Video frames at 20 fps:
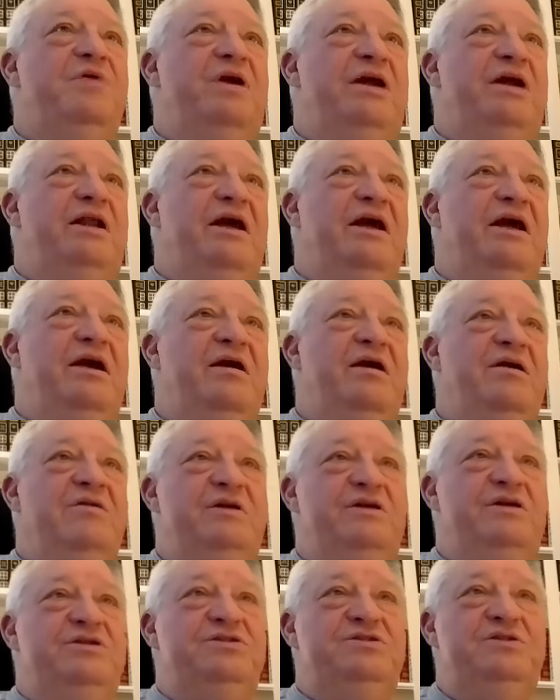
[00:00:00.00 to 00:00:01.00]
reading
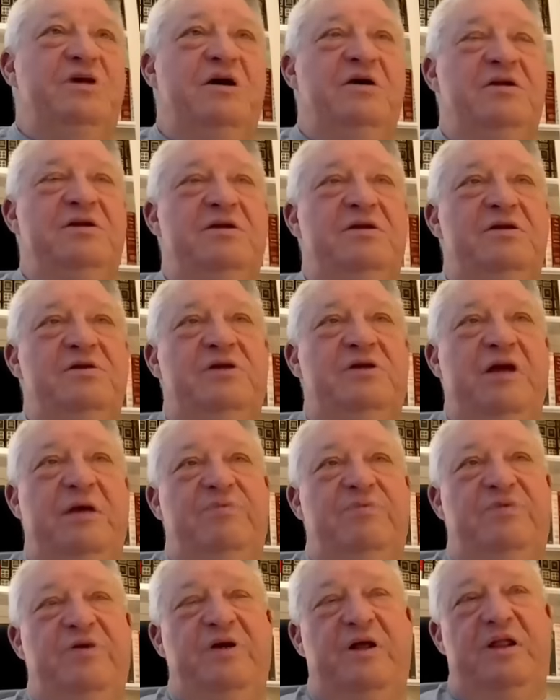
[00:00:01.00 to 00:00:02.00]
these
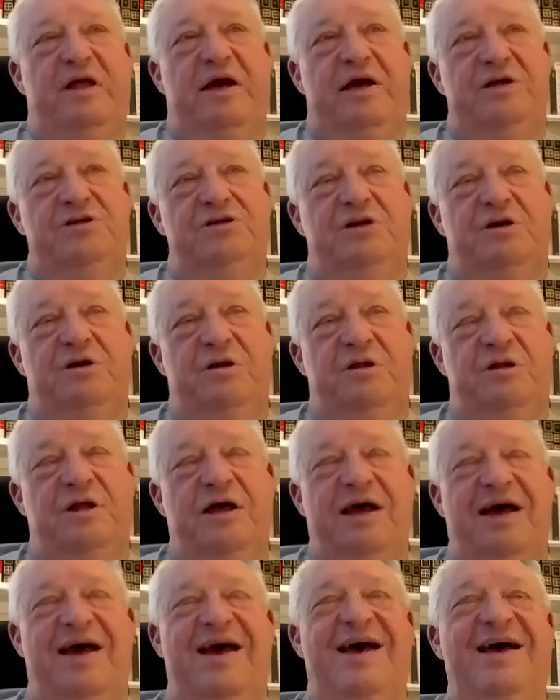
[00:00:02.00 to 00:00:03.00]
deep
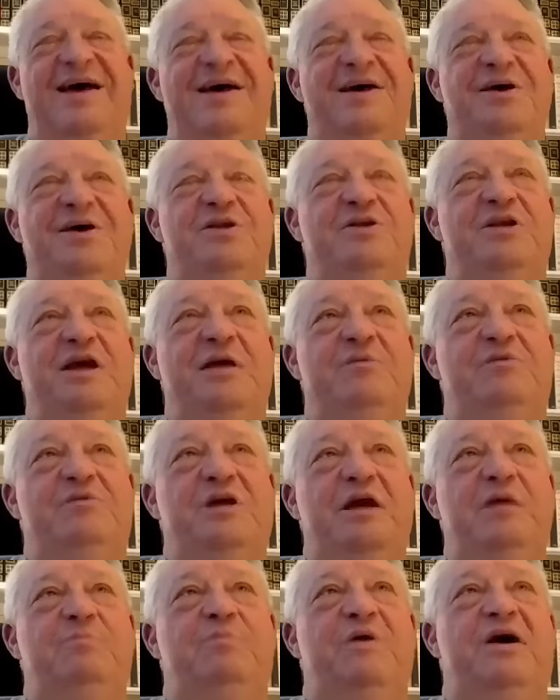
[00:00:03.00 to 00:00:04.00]
theological,
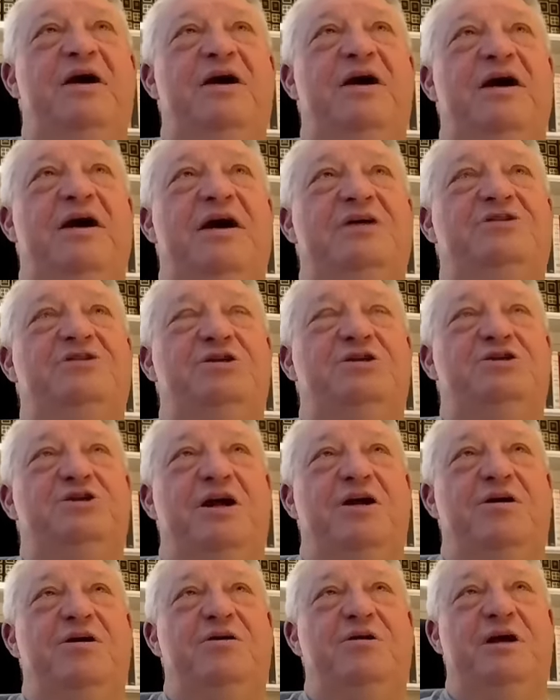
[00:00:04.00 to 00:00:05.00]
deep
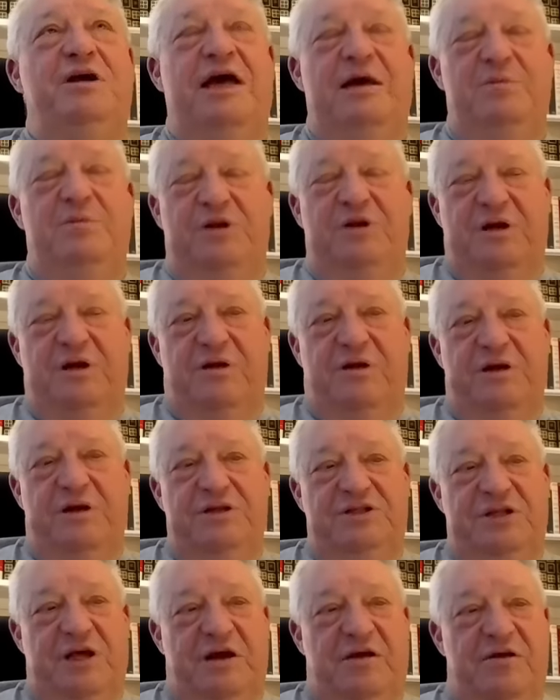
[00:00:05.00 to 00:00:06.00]
exegetical
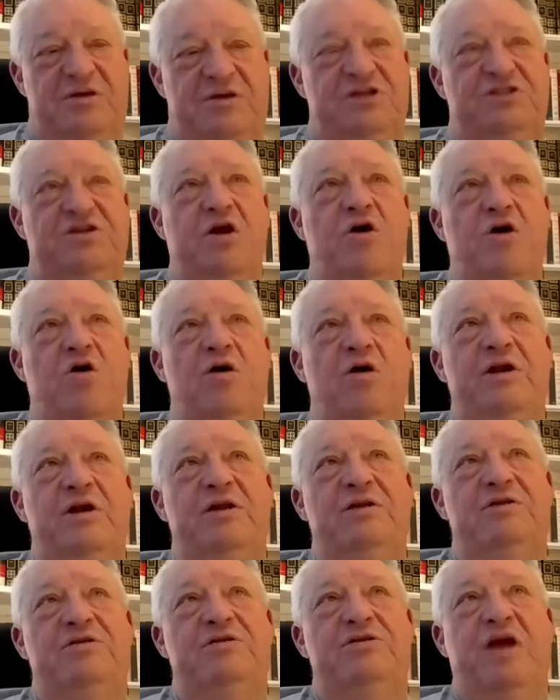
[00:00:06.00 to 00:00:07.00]
commentaries that are just
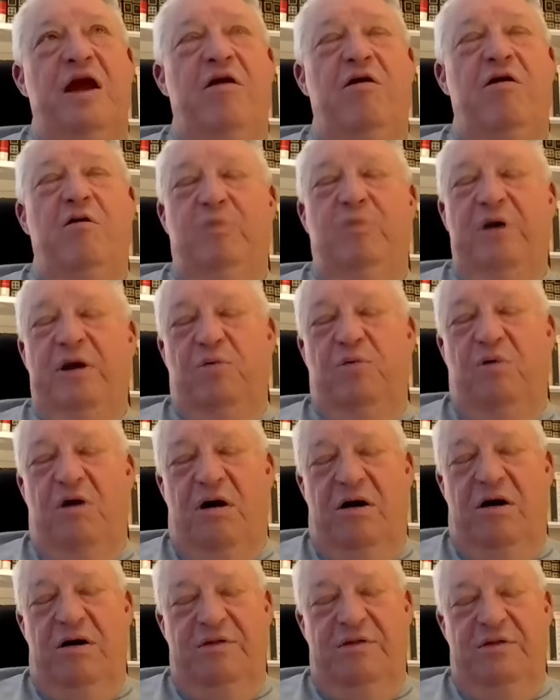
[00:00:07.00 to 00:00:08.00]
terribly
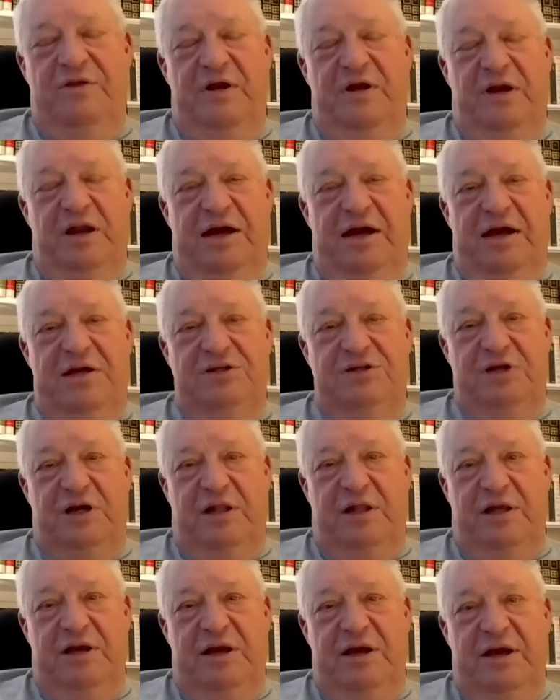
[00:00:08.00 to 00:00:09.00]
wrong
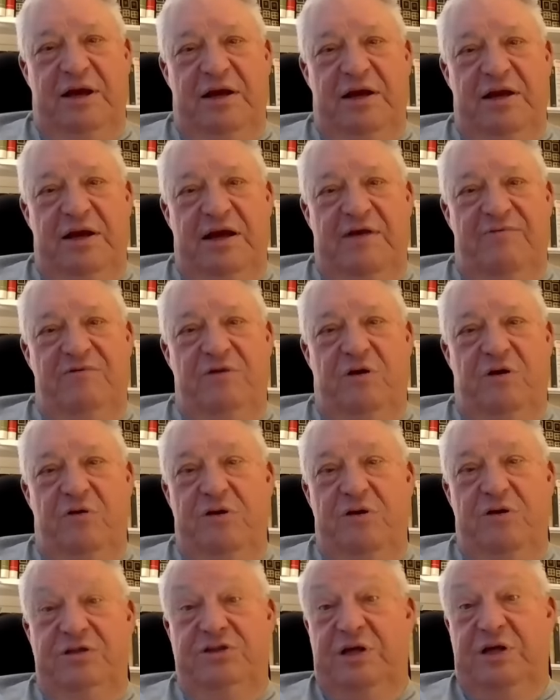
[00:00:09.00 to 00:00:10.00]
theologically and have
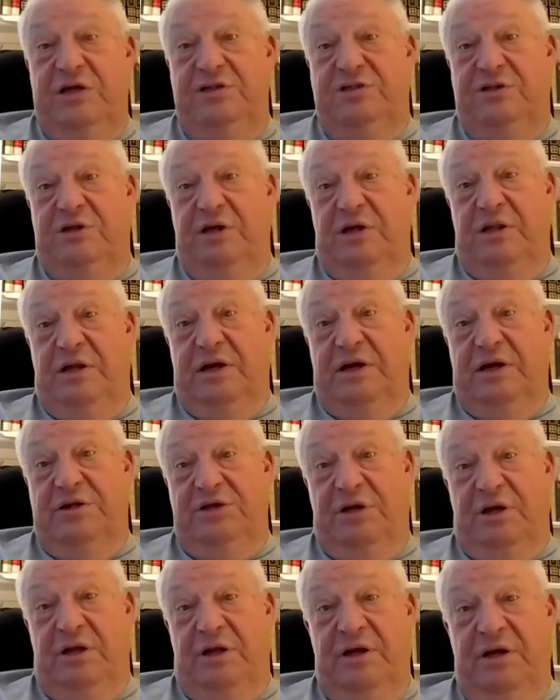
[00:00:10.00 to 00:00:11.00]
no good sense
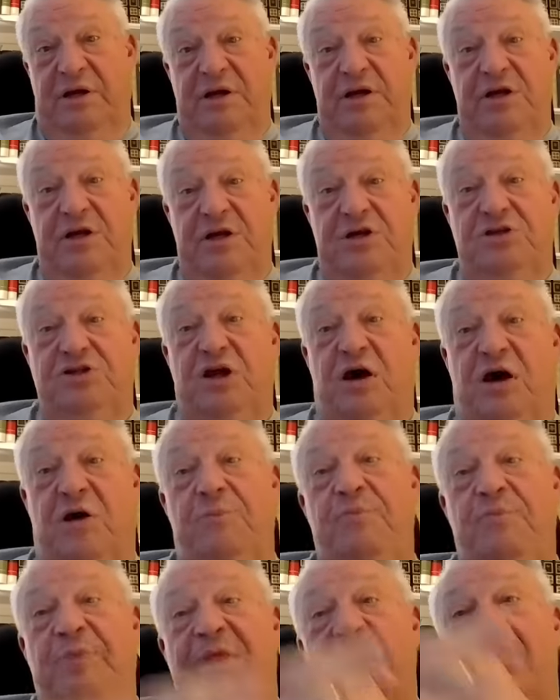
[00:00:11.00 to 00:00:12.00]
theologically.
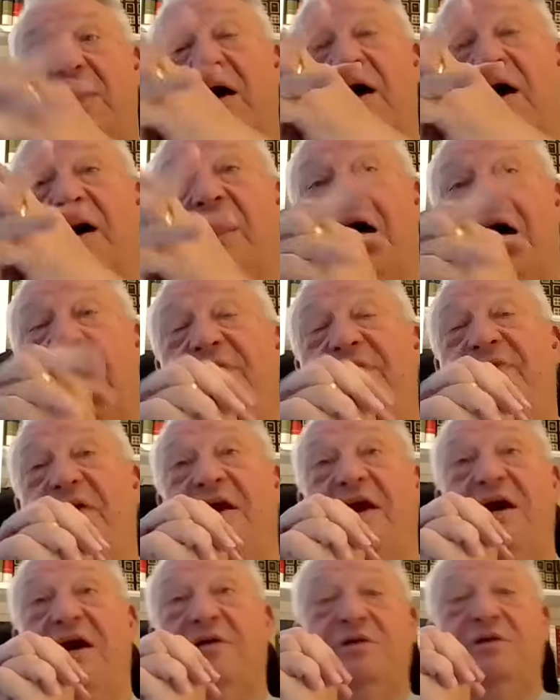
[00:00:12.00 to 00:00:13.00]
So I
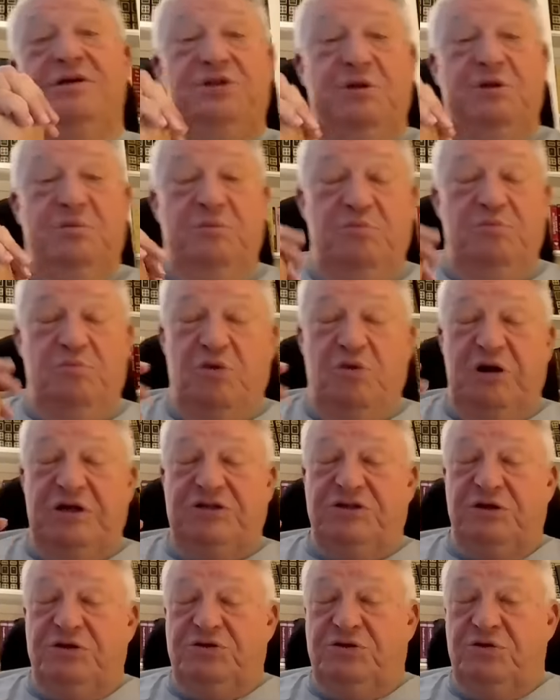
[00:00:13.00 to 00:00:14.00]
think Hendrickson
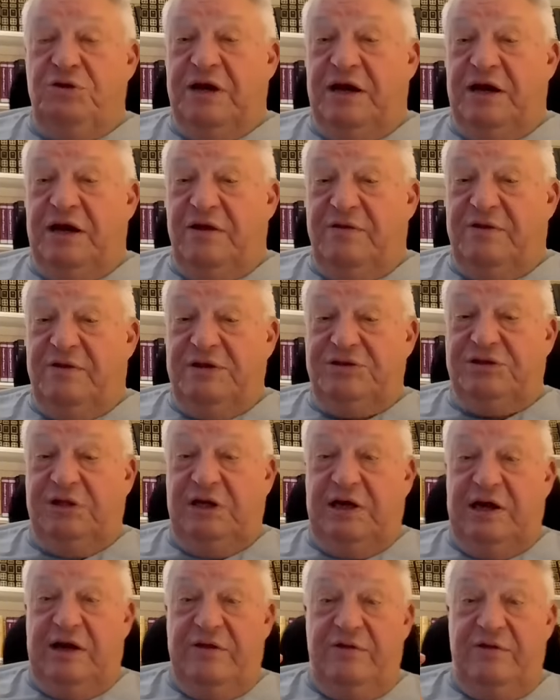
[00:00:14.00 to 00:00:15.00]
brings those two kind of things
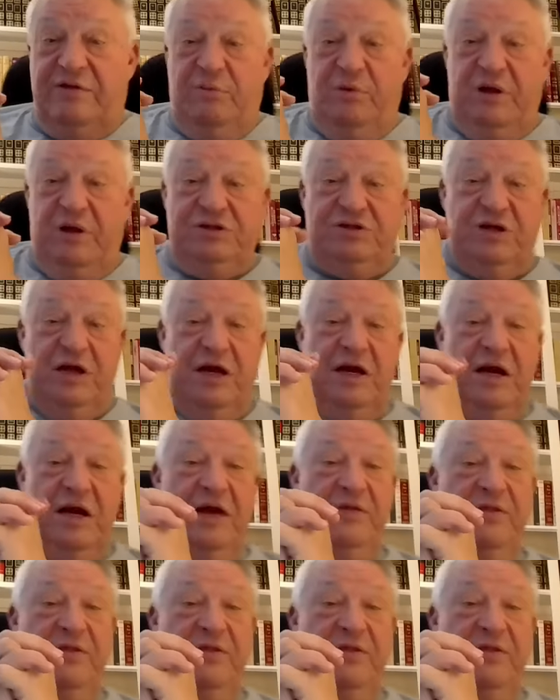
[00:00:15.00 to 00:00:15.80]
together. He brings